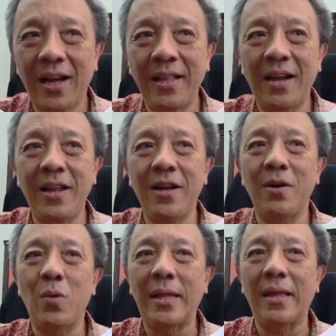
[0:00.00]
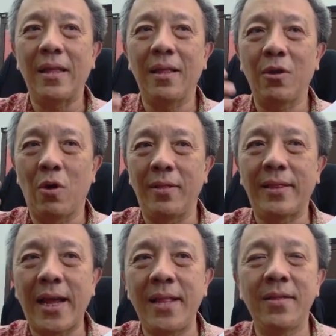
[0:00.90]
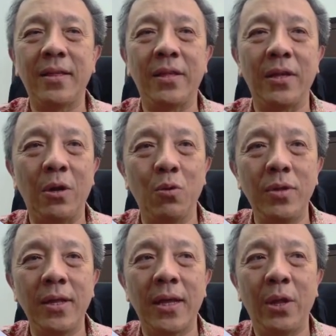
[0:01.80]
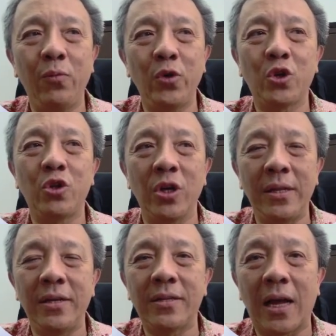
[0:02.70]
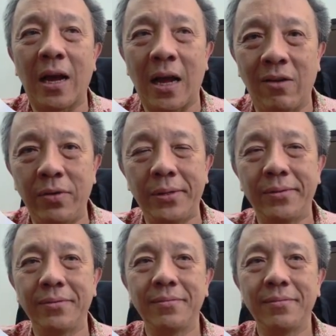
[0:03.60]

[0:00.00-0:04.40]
unclear what contents is included and which journals are covered.